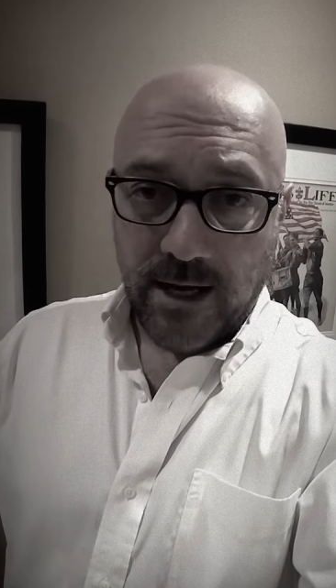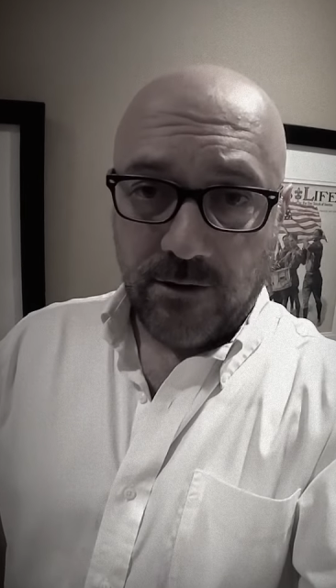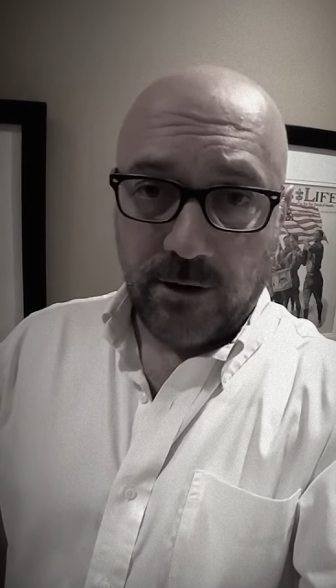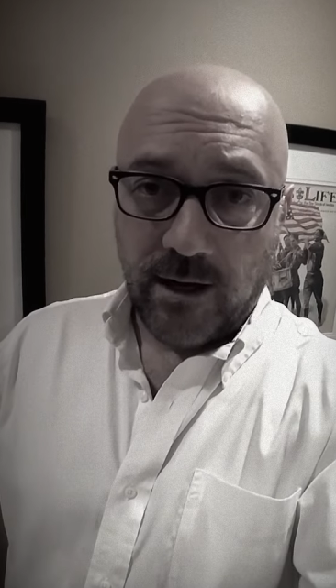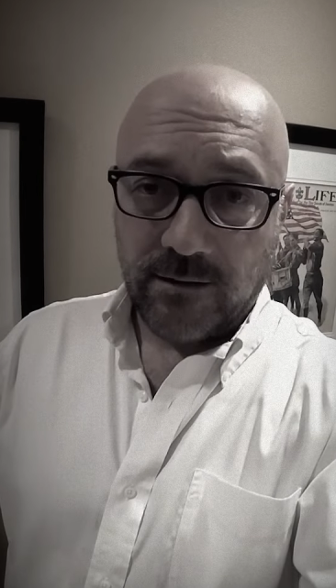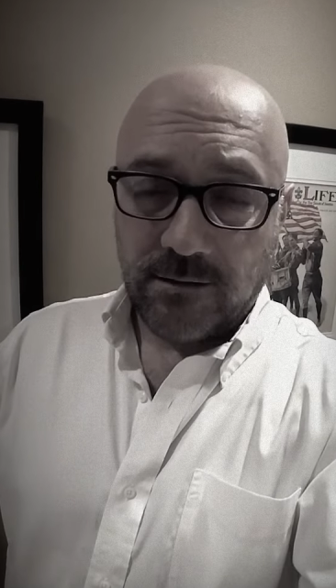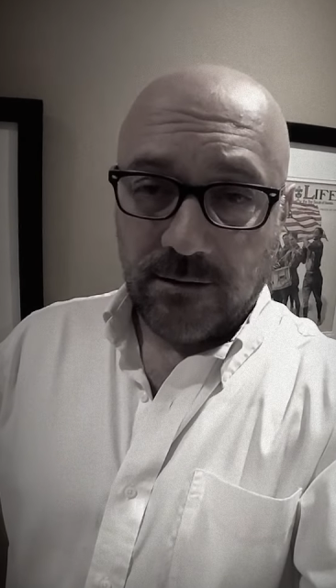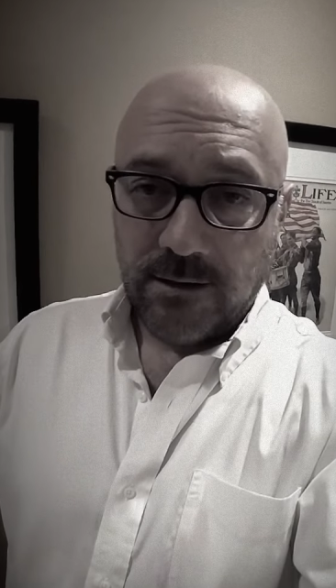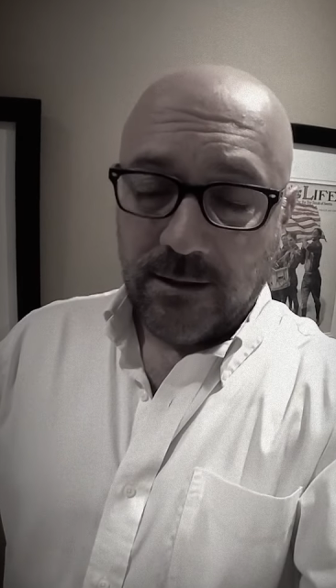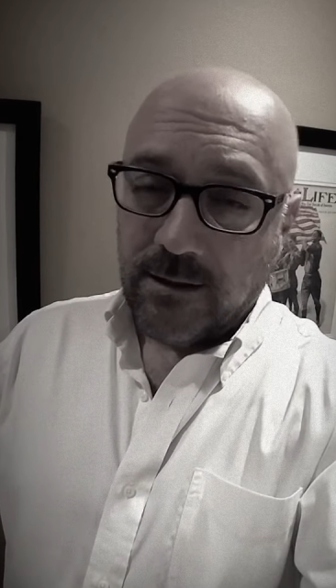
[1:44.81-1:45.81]
address,
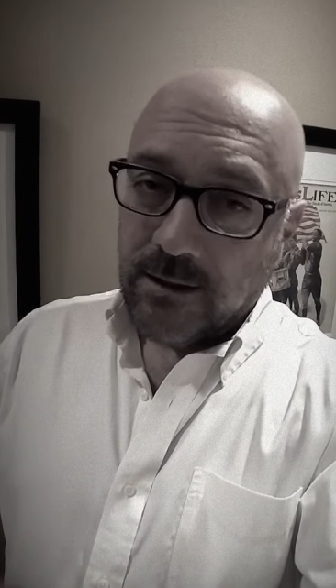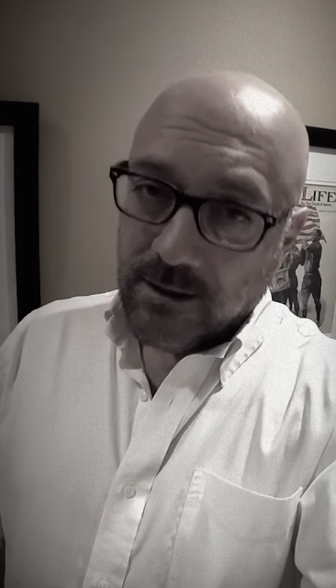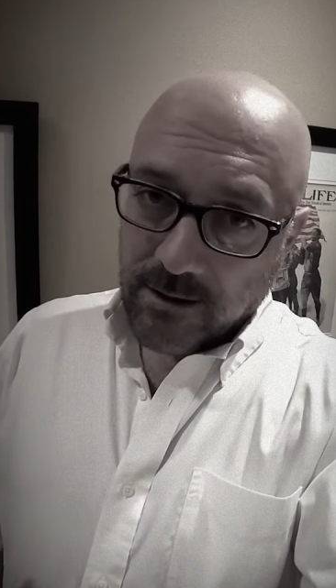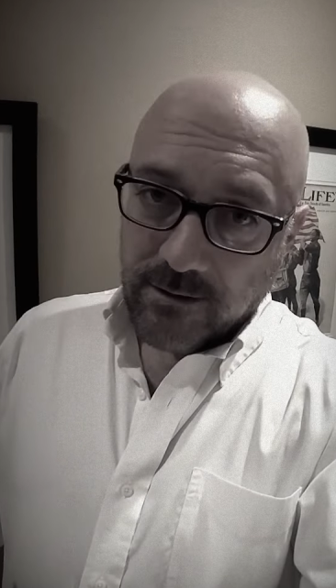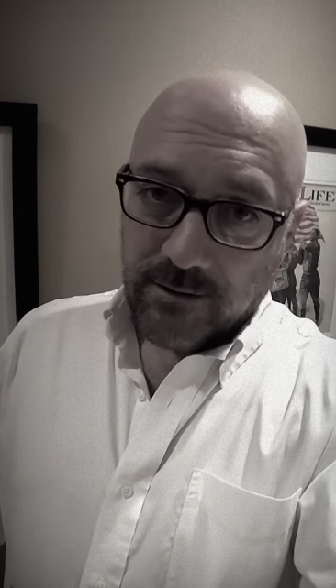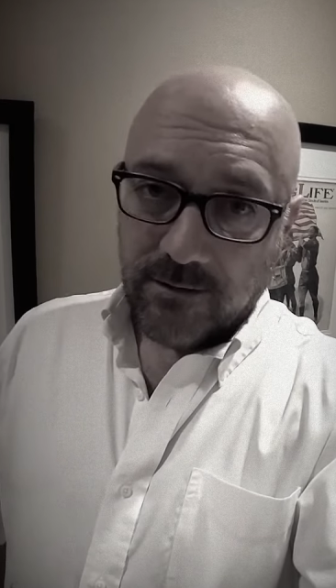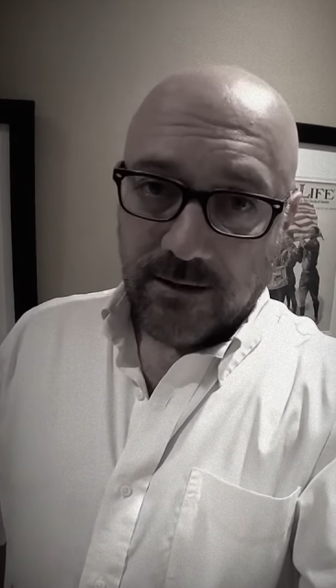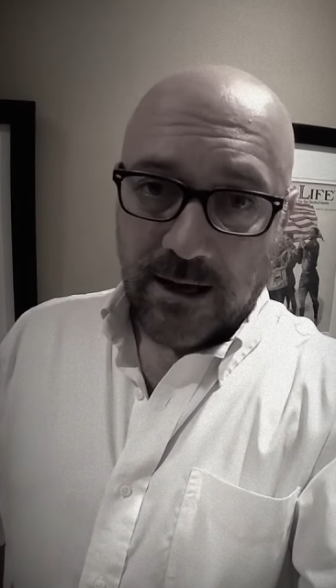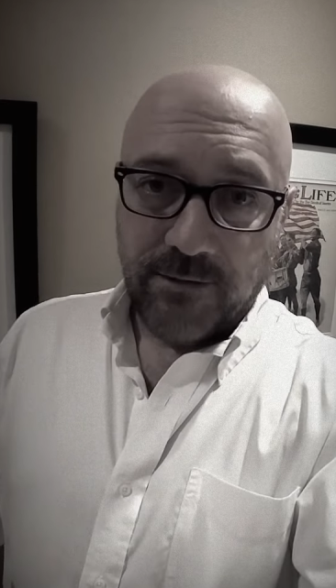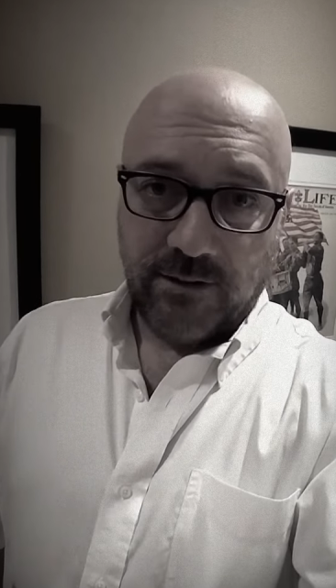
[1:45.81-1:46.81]
this
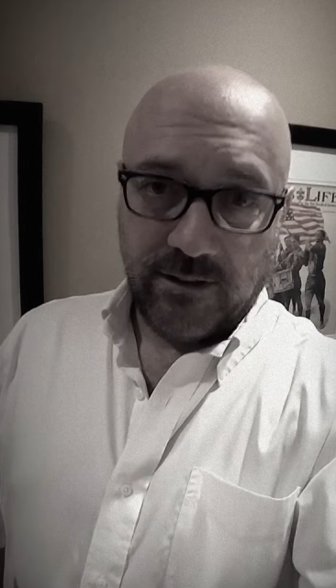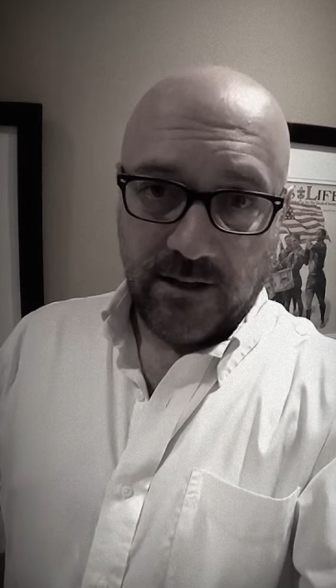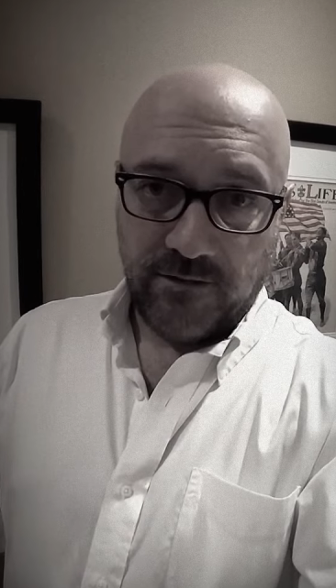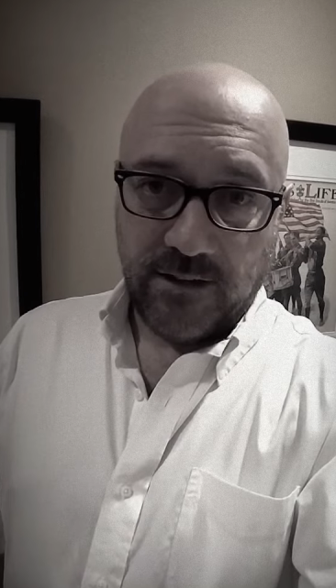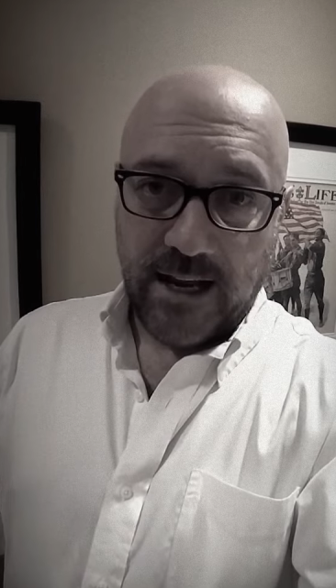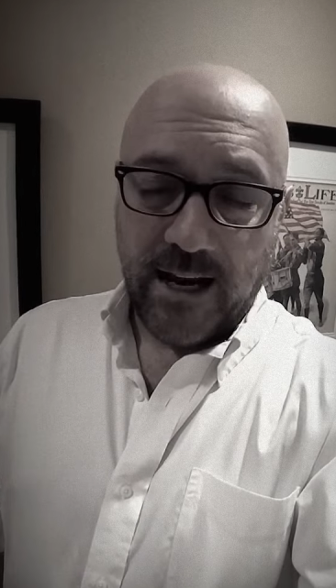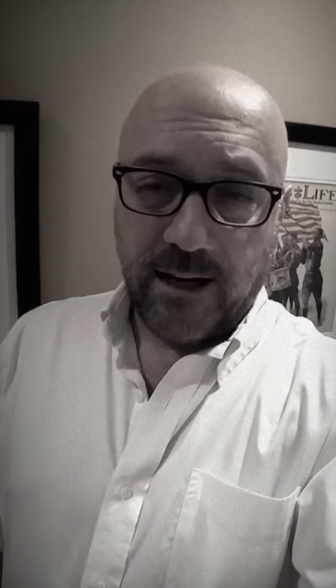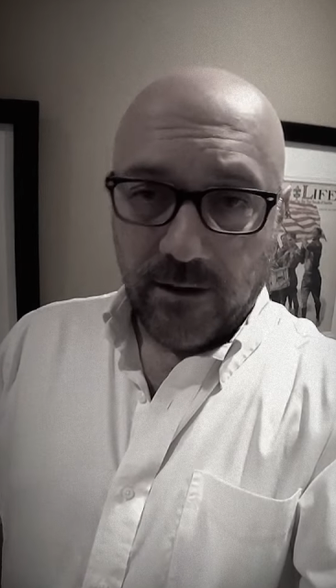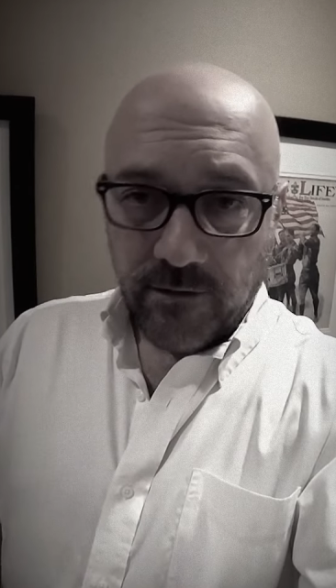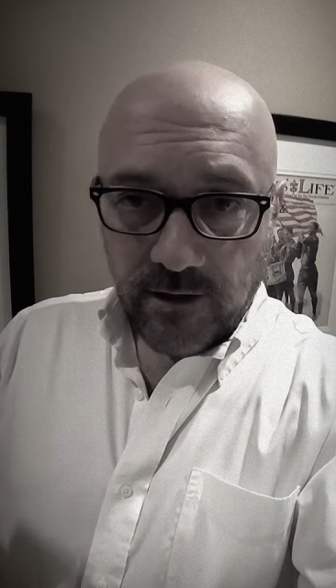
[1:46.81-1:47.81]
is obviously a flag.